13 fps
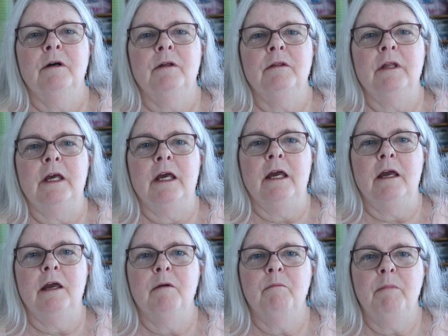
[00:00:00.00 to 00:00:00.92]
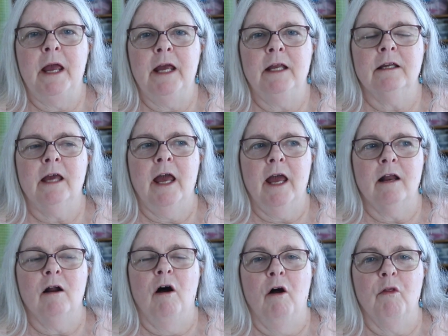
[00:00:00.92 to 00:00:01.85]
the paint
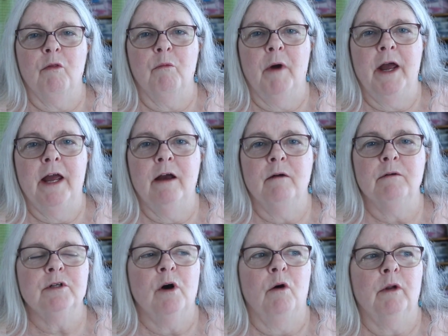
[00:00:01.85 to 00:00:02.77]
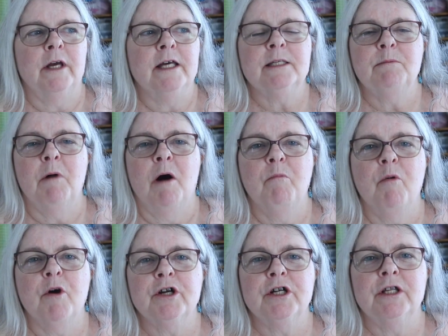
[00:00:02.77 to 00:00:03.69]
can all the way. It was only a small
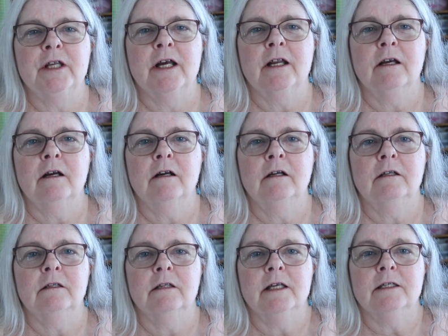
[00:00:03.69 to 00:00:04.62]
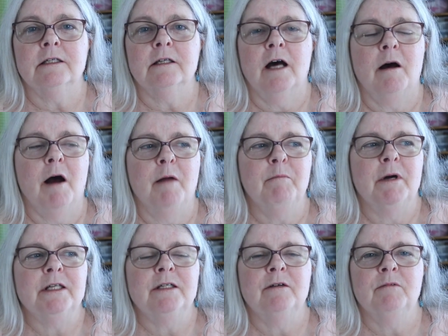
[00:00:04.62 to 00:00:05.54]
portion that stopped. I
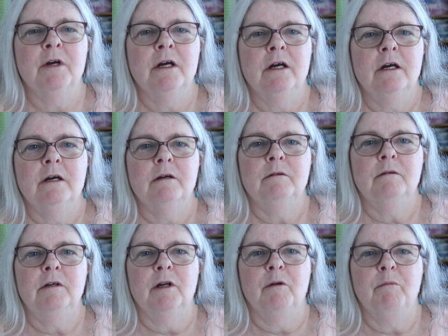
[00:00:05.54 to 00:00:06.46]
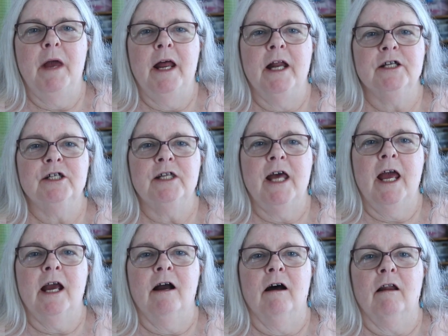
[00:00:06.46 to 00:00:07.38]
must have, managed to
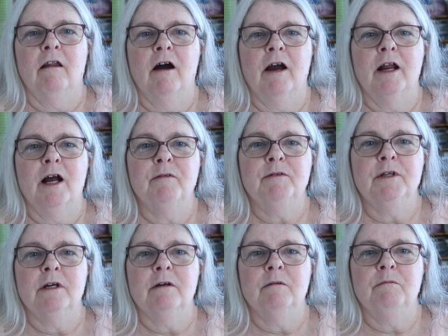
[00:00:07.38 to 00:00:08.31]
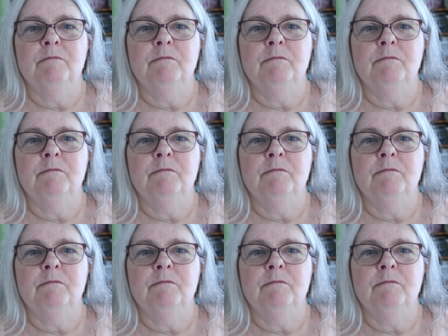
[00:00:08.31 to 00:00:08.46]
hang on long enough to